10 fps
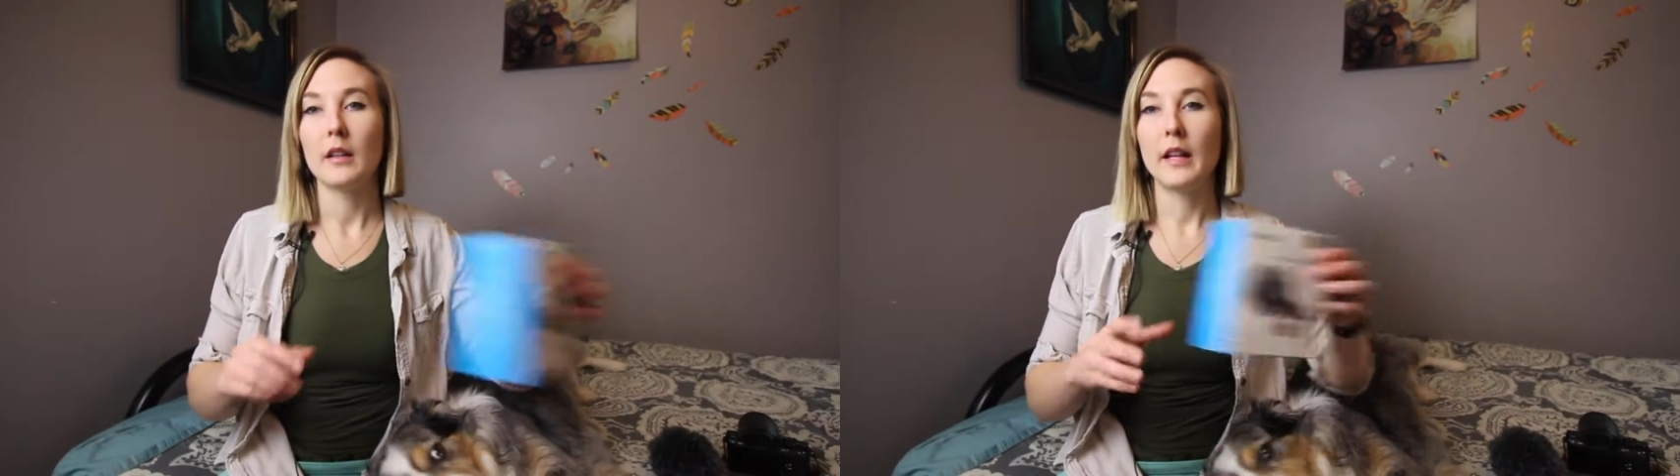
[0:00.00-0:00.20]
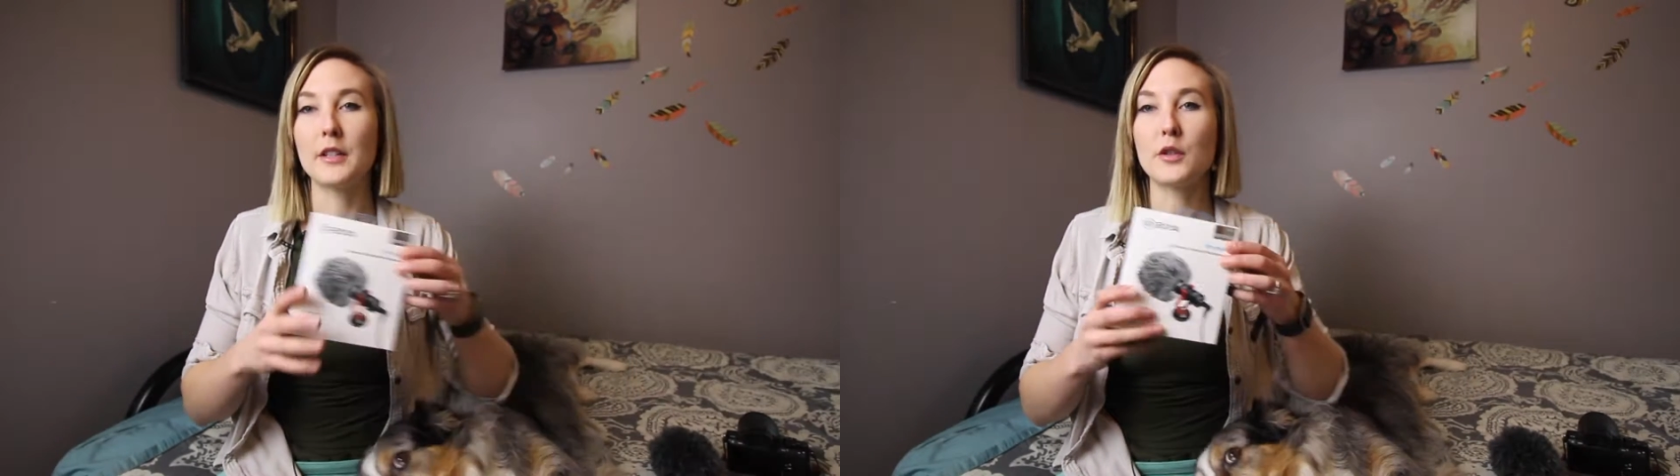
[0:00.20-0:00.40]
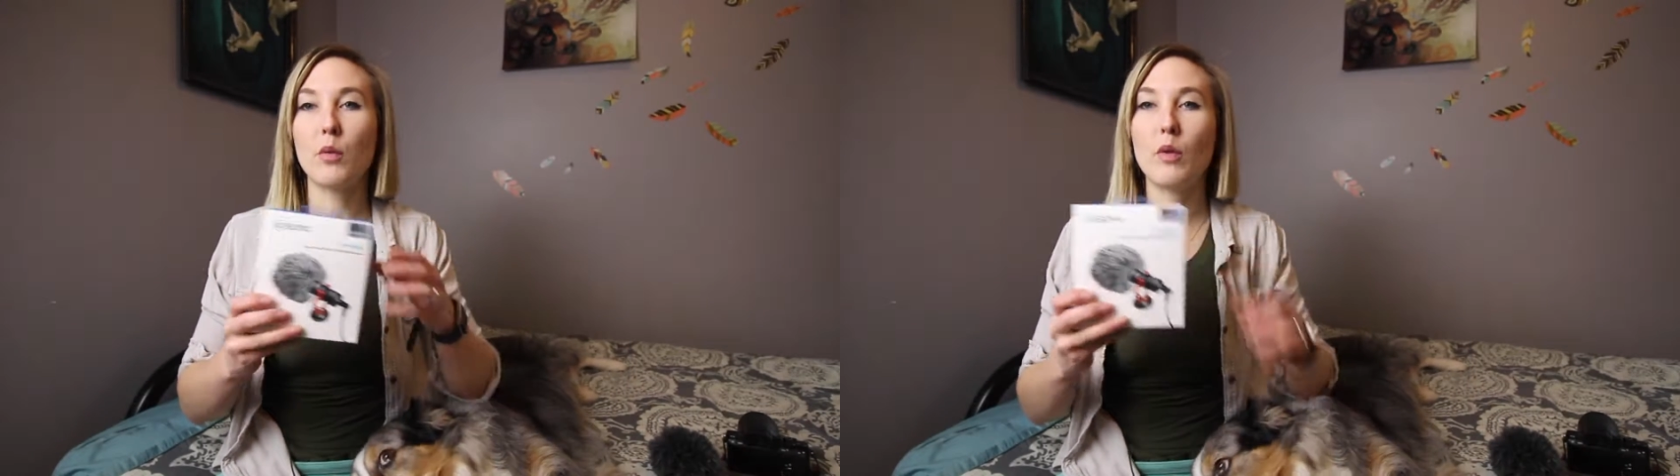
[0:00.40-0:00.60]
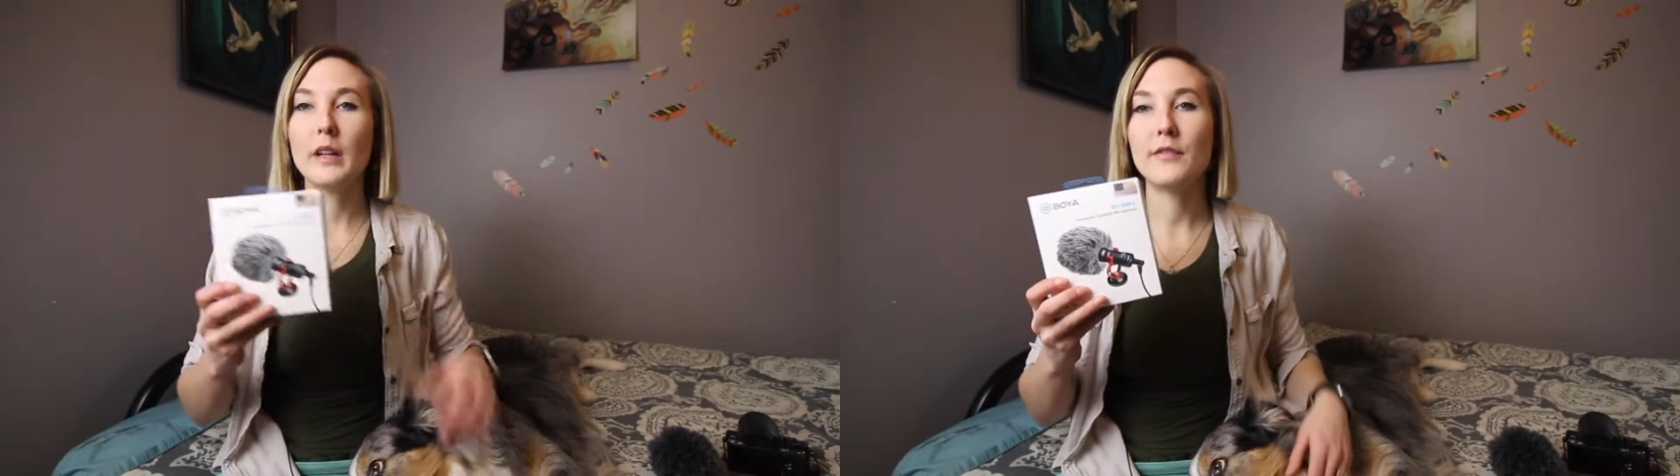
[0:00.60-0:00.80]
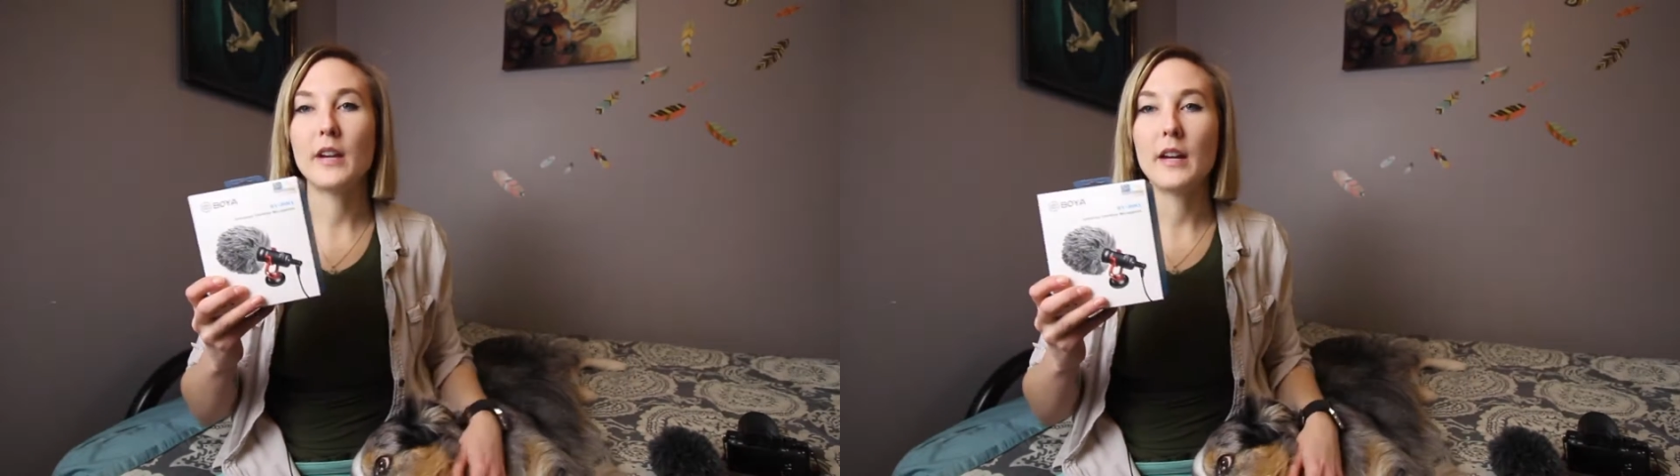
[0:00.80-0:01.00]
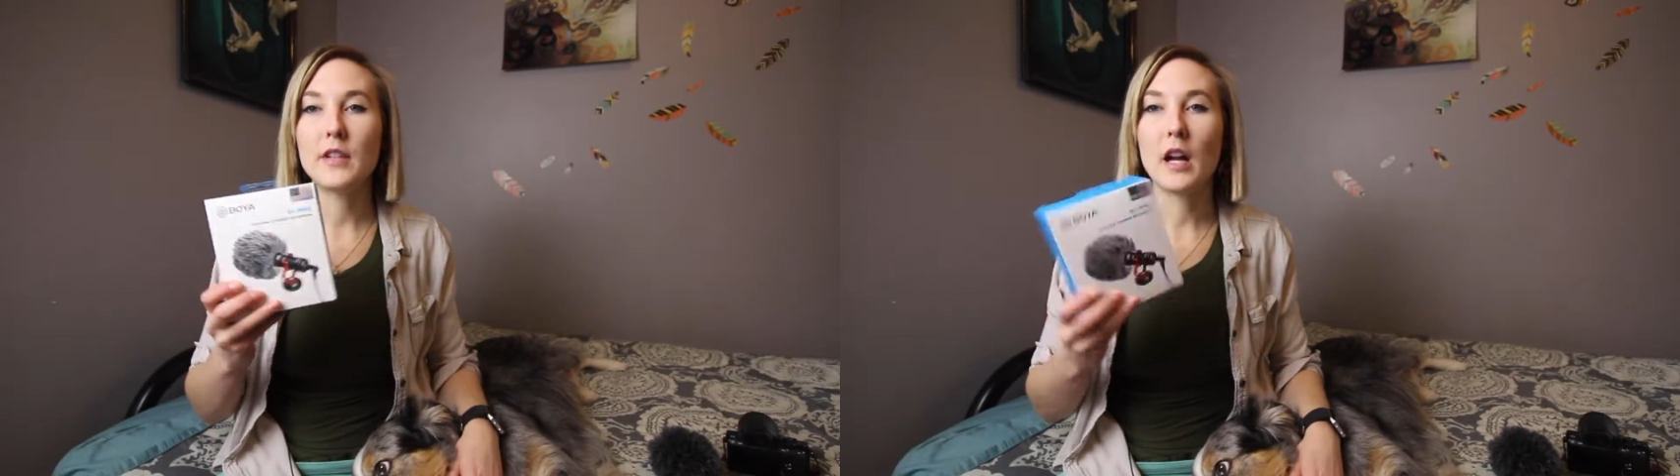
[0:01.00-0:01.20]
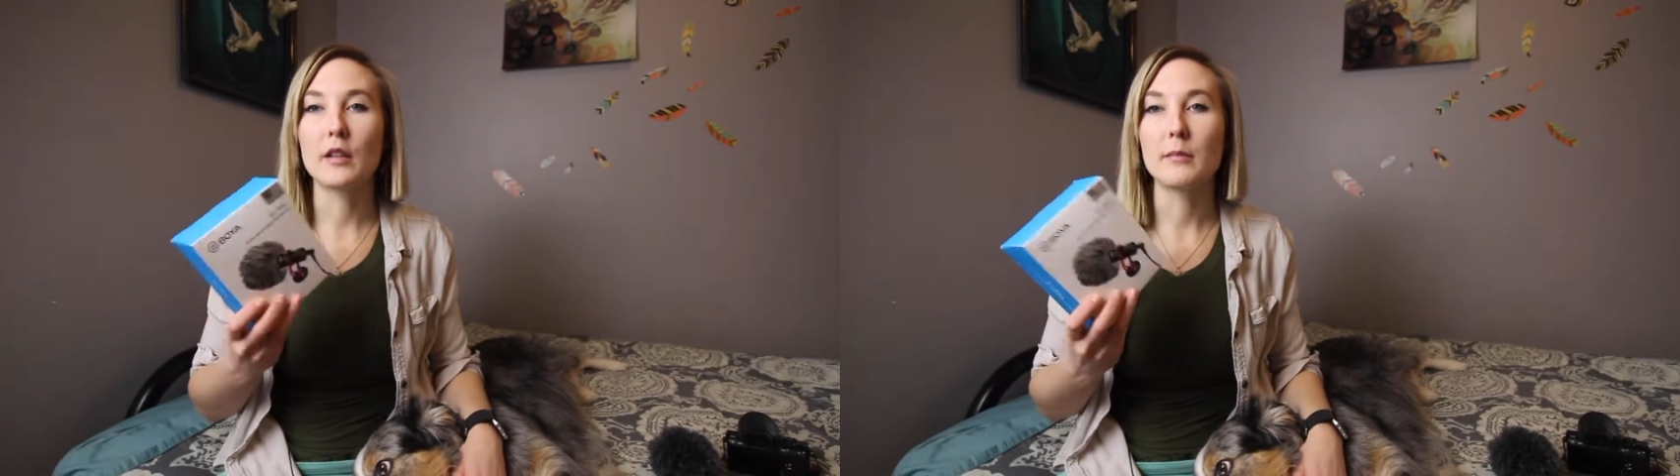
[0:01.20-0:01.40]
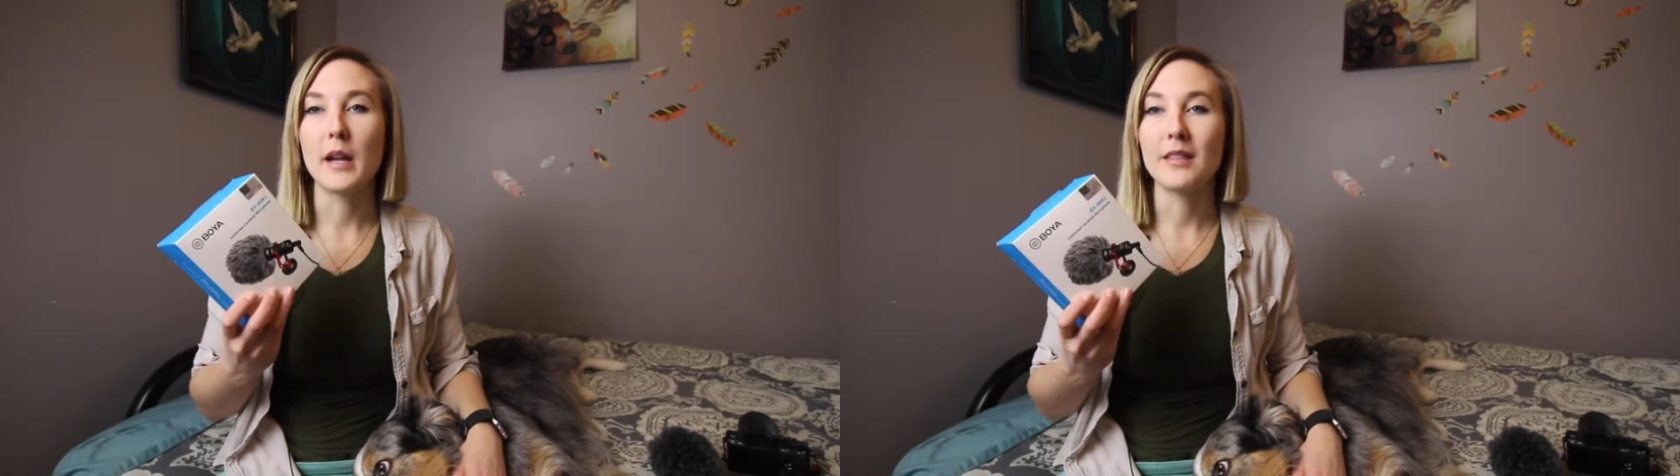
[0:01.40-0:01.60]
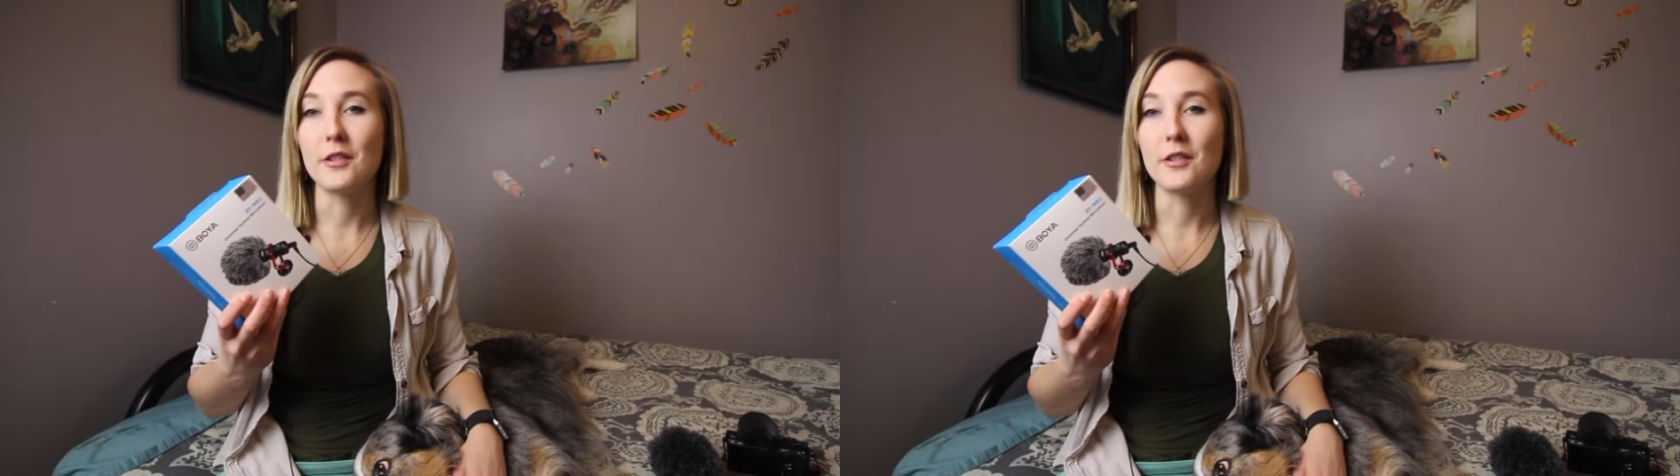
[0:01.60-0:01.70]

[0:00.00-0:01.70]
like $25 mic